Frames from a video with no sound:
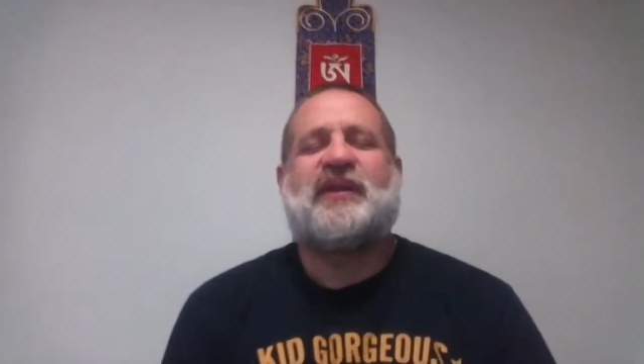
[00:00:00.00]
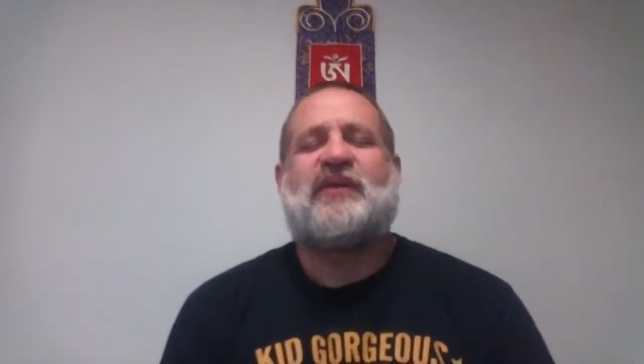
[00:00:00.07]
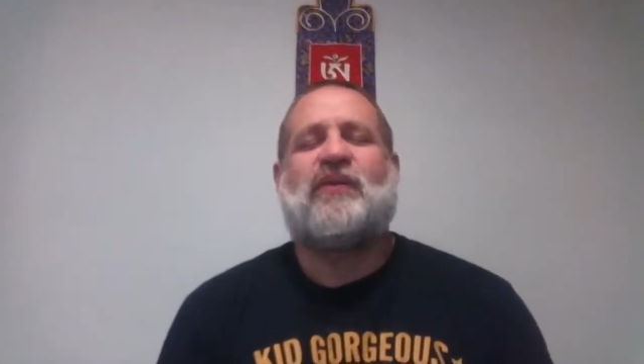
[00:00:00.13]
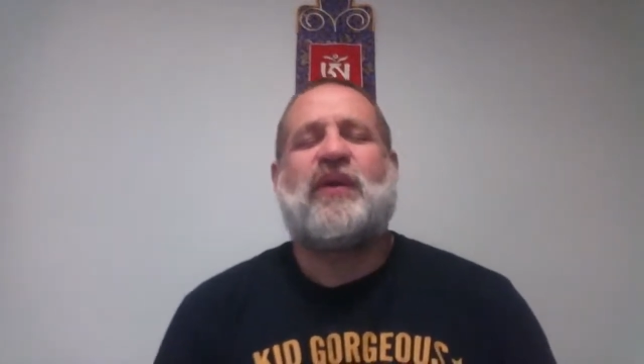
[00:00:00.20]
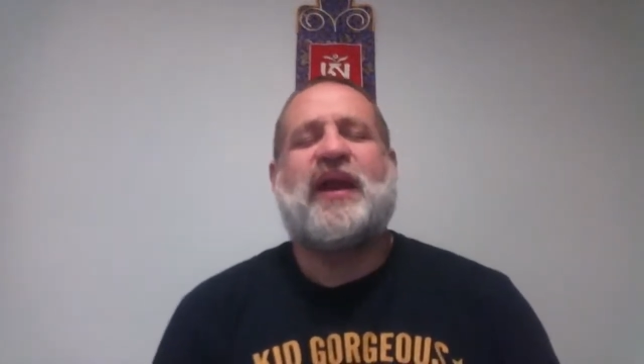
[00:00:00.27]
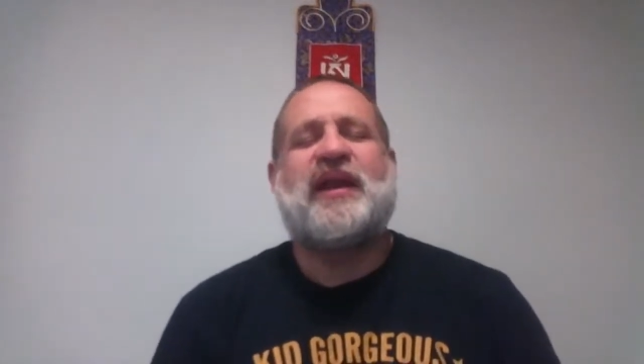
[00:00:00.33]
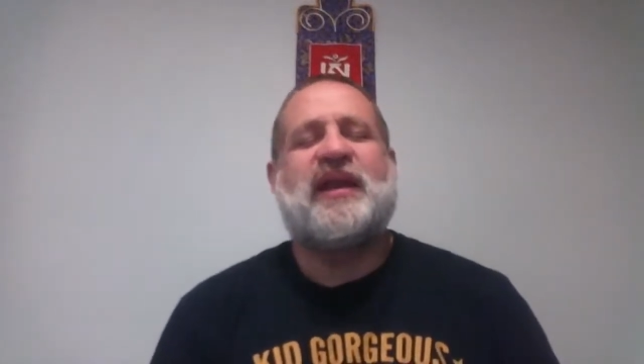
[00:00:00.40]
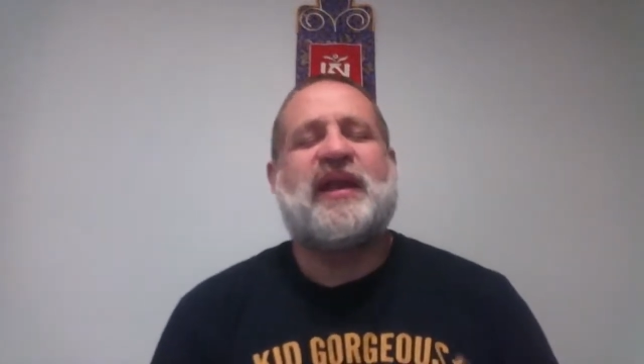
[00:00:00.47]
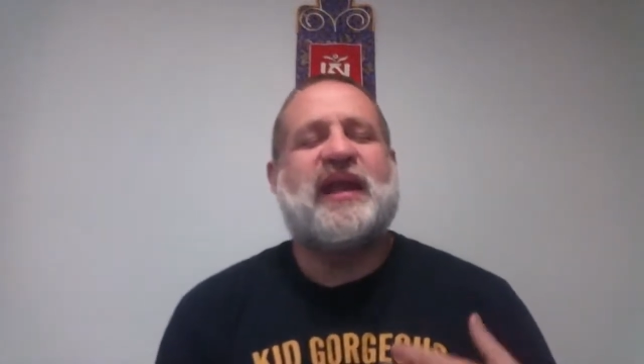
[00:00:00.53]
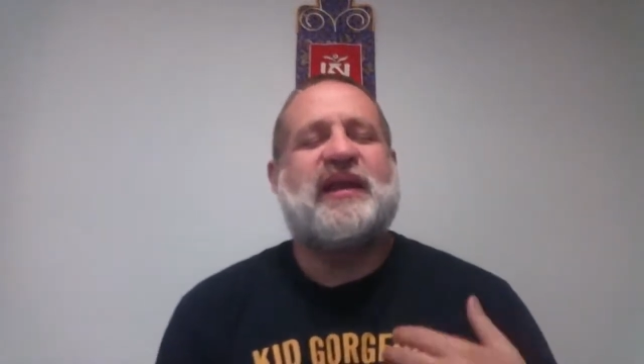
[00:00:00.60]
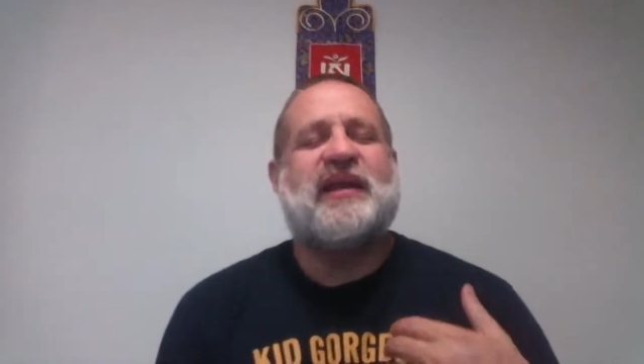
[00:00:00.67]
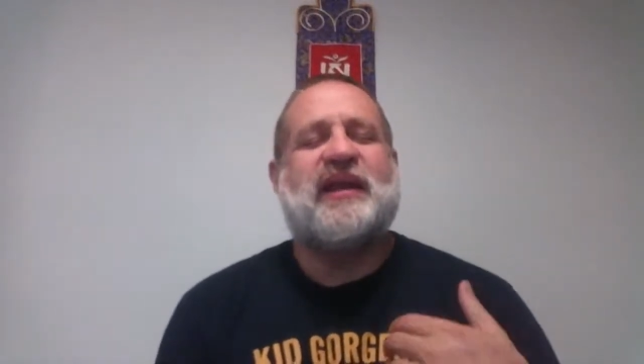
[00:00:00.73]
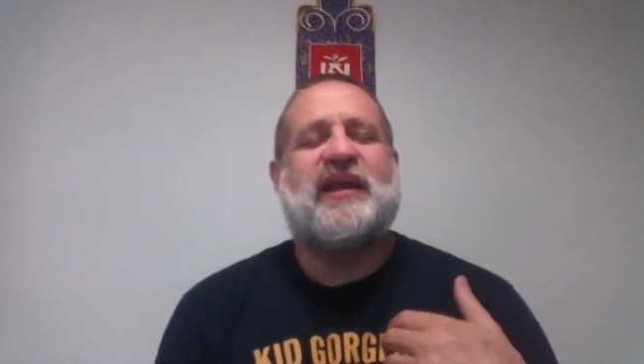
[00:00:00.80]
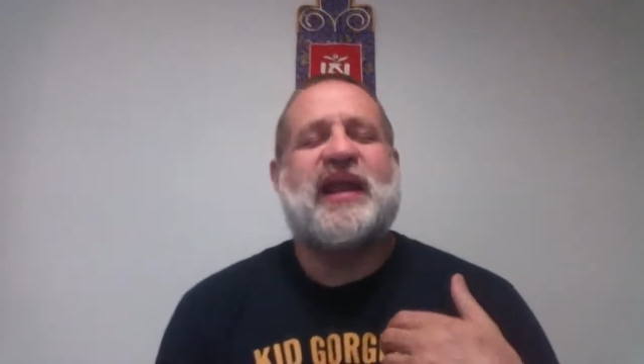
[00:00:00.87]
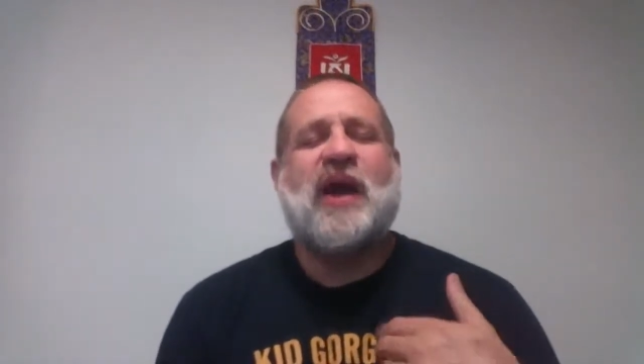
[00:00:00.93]

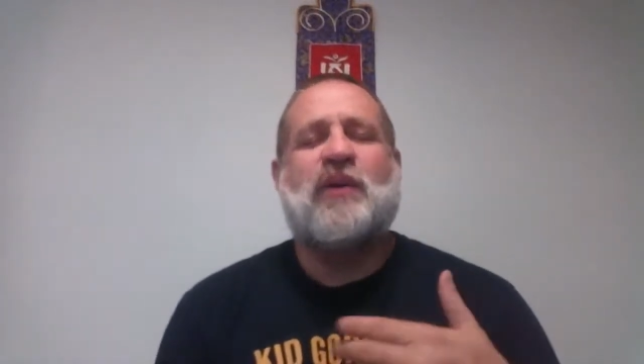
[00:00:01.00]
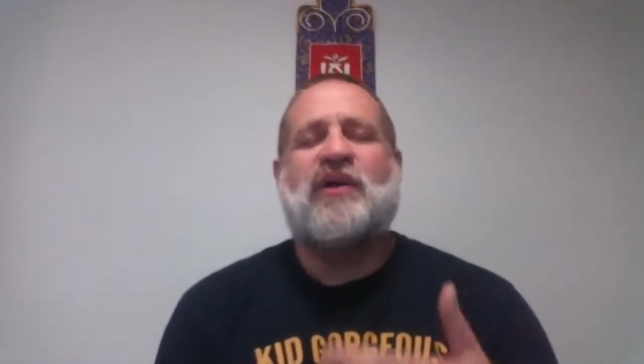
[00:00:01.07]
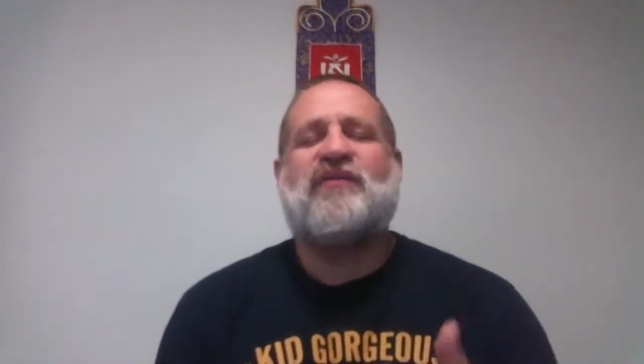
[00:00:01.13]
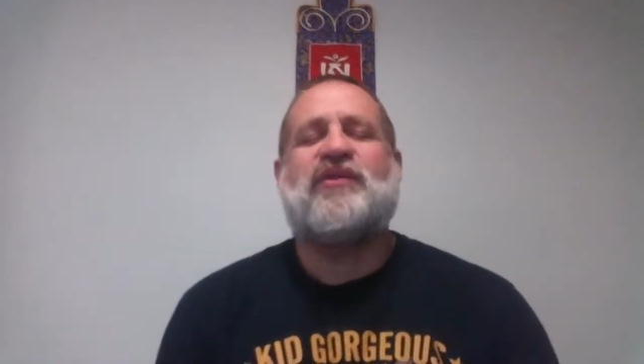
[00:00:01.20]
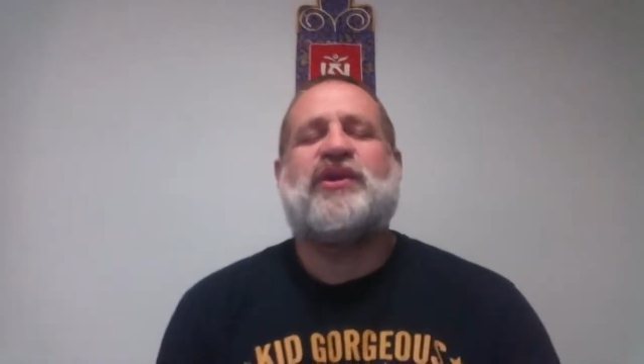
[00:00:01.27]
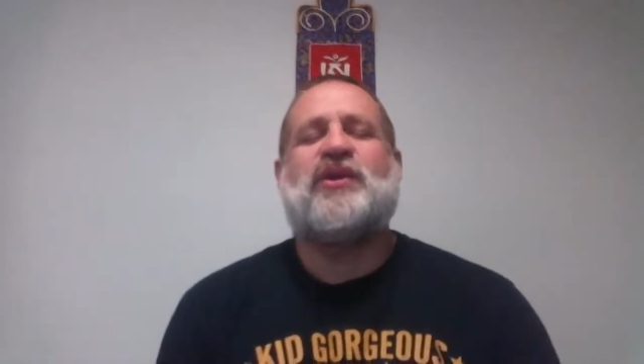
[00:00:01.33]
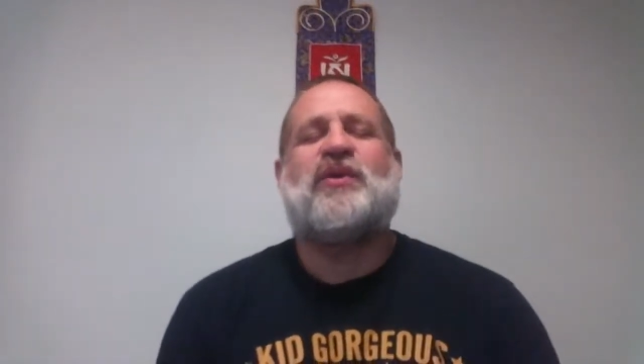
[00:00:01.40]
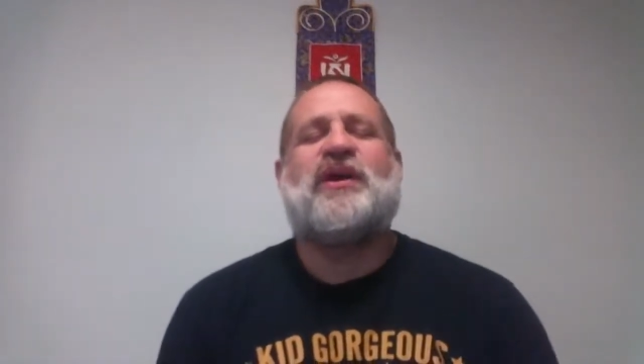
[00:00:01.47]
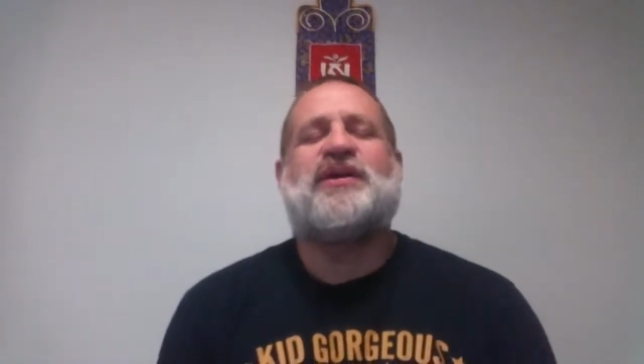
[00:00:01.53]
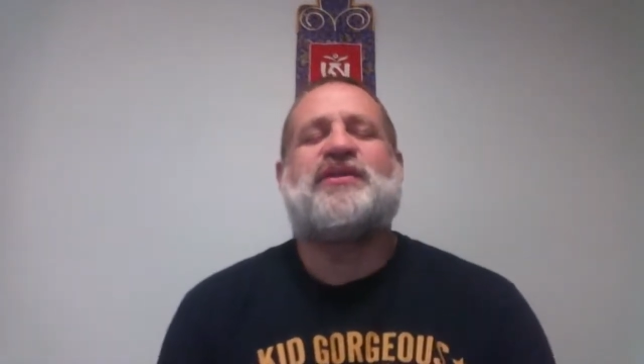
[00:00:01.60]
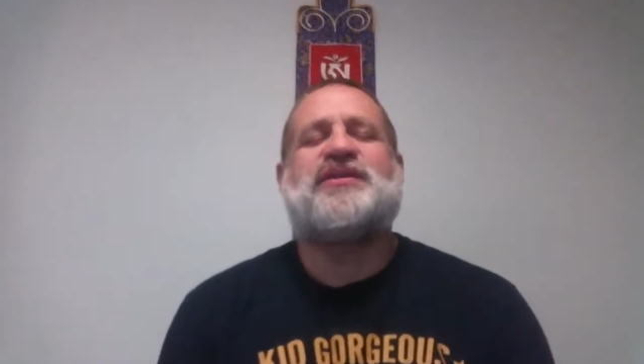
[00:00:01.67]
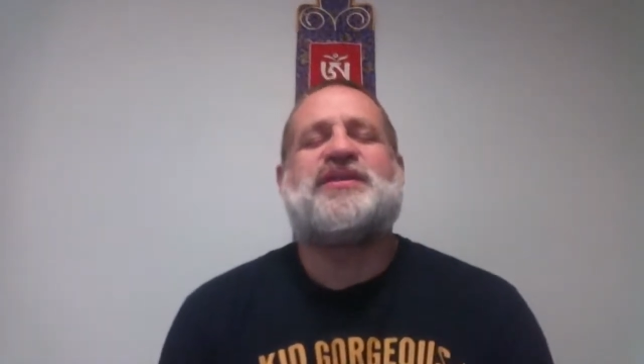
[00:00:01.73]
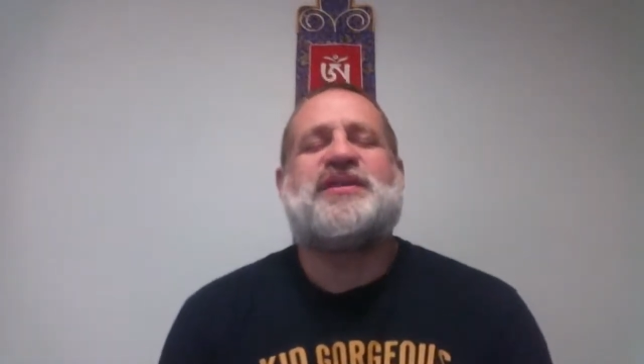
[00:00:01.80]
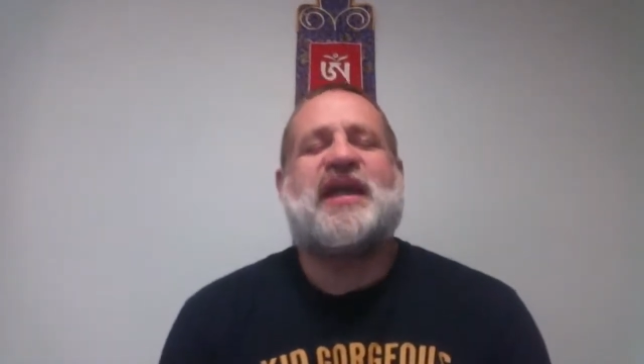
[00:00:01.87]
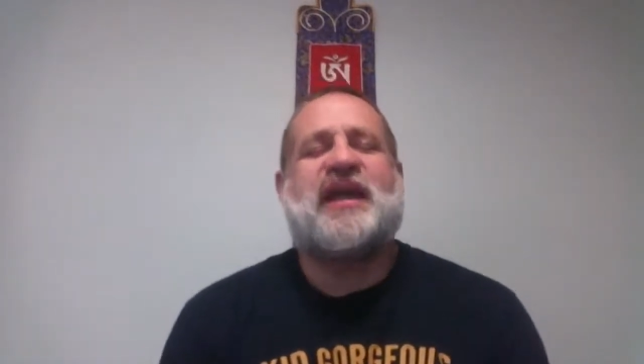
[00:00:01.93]
Radiate in however you
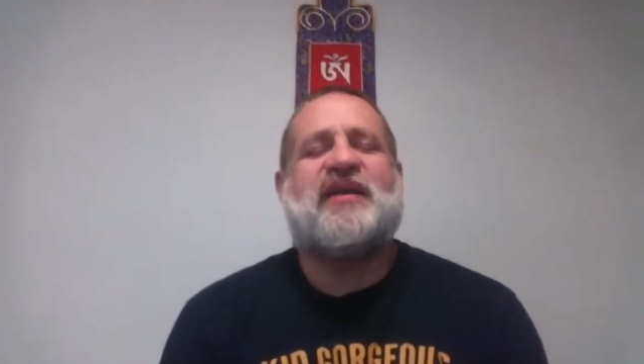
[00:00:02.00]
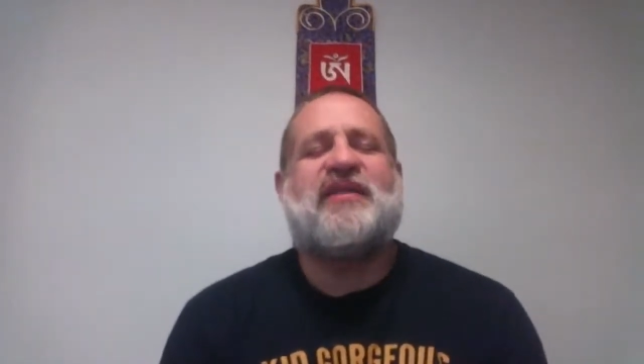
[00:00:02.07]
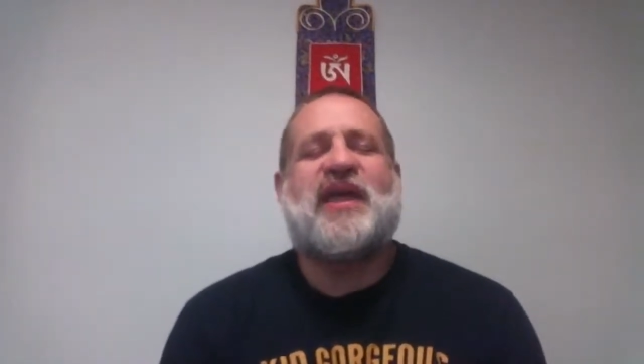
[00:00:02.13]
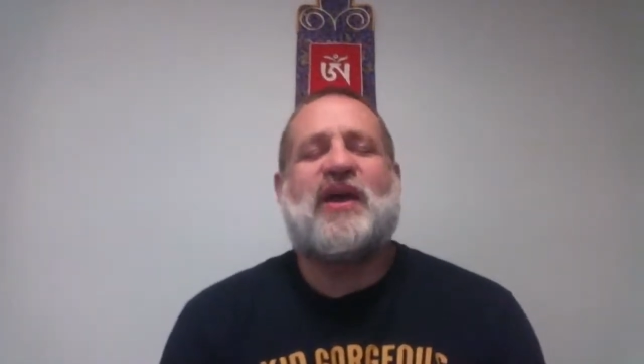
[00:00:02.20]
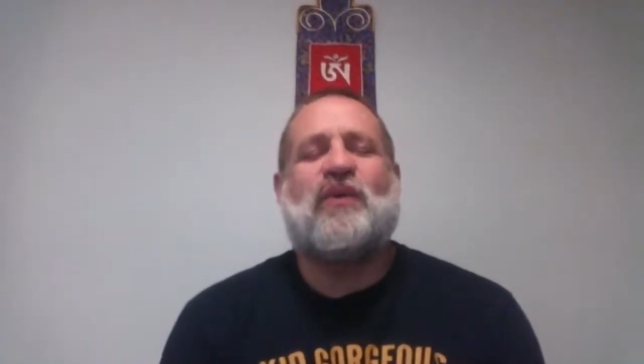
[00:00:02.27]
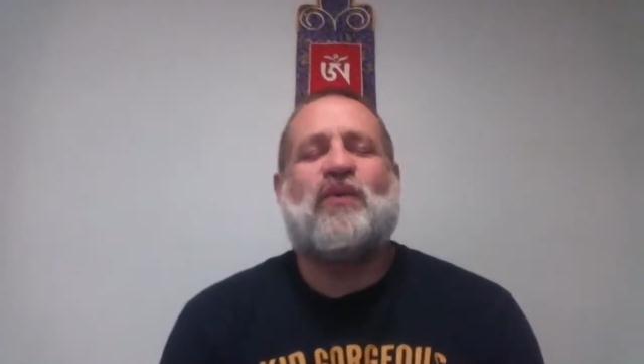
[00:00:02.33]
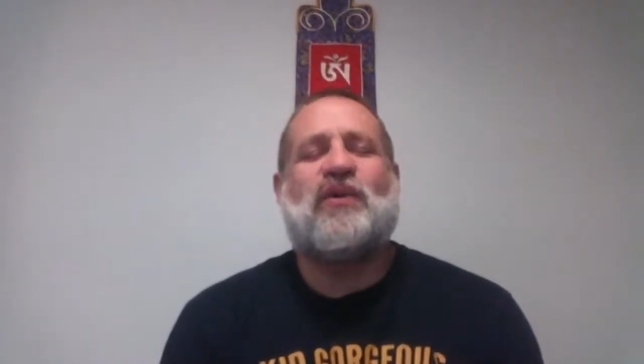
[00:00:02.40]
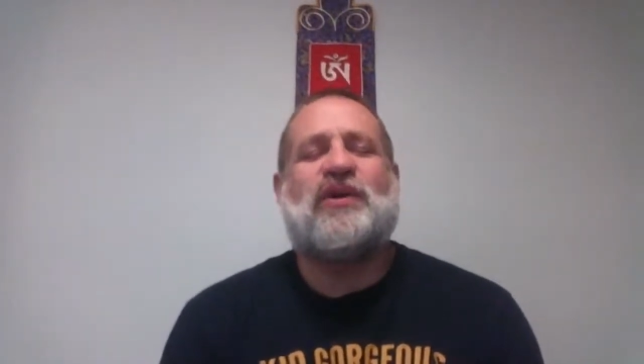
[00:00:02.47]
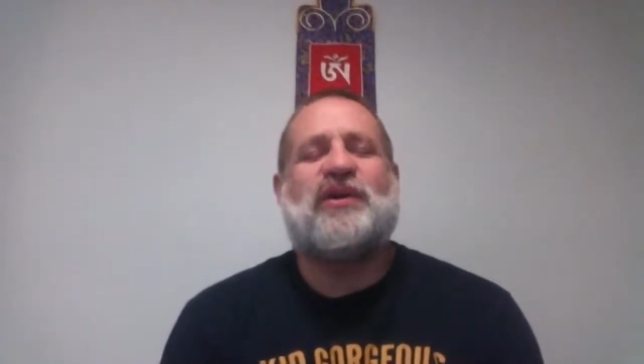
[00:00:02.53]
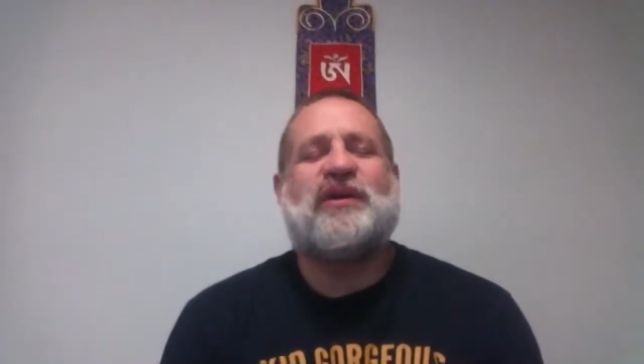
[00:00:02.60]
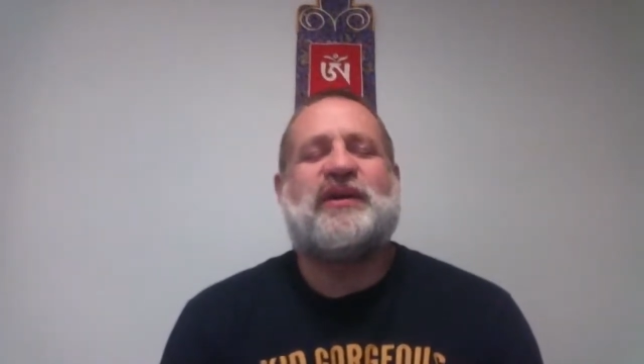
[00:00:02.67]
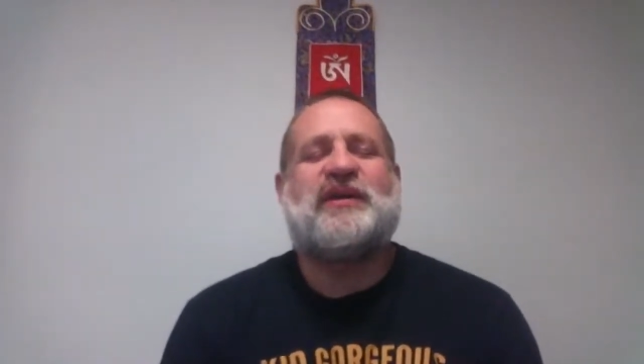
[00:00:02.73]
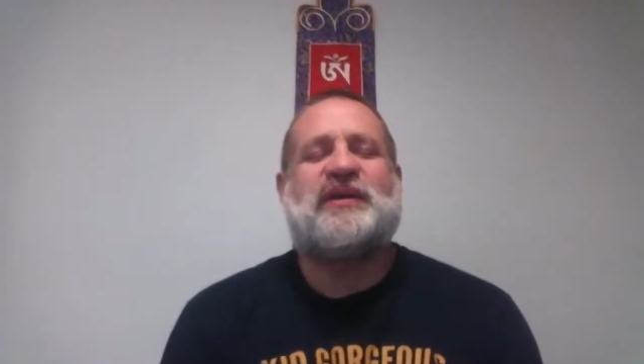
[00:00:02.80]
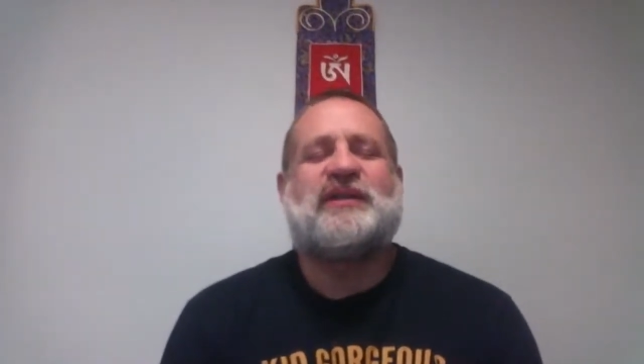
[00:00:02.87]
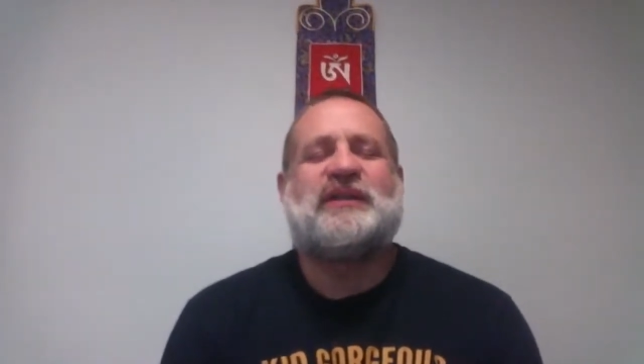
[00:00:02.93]
understand that word.